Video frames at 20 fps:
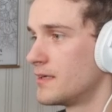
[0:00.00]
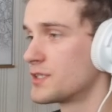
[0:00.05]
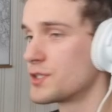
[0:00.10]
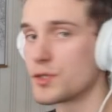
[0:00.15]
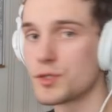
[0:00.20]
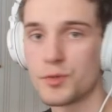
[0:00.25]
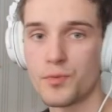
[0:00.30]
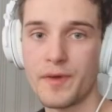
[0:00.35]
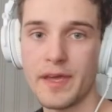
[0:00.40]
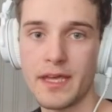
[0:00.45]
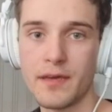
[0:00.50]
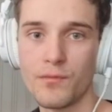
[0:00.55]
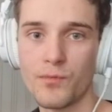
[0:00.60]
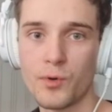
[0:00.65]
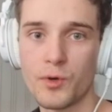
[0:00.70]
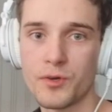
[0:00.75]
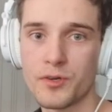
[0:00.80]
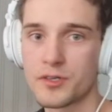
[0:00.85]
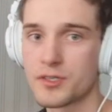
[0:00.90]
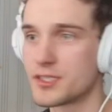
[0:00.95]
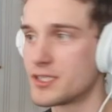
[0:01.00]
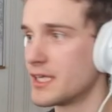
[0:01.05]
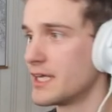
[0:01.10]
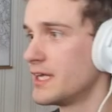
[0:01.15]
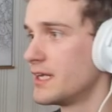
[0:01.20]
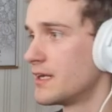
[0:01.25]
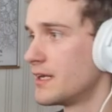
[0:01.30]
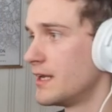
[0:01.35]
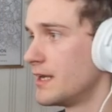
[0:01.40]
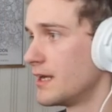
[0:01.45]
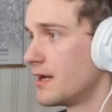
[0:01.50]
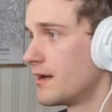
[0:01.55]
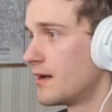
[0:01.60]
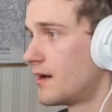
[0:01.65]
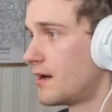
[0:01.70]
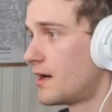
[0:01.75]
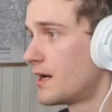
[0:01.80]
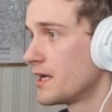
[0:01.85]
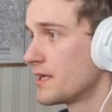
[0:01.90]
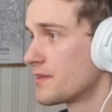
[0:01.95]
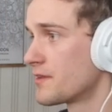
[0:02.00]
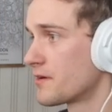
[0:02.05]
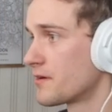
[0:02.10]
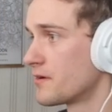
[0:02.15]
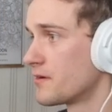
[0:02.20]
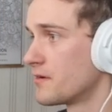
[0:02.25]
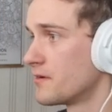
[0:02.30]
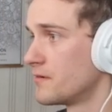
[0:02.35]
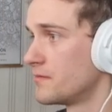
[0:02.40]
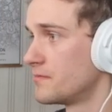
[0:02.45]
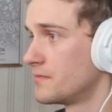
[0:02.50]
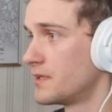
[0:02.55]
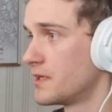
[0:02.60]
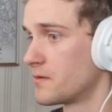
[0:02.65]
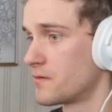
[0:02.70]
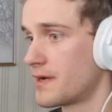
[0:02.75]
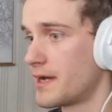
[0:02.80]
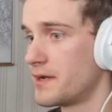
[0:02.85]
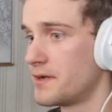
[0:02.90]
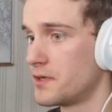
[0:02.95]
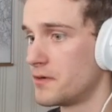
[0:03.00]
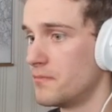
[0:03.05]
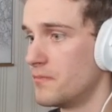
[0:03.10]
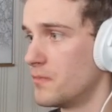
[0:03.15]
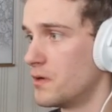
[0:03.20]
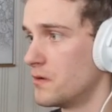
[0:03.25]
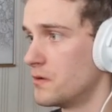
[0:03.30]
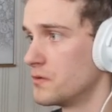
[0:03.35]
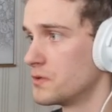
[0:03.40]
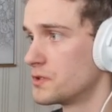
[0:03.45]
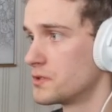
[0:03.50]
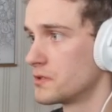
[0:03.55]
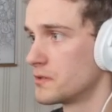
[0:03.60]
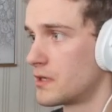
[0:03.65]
So swing works in either the random mode,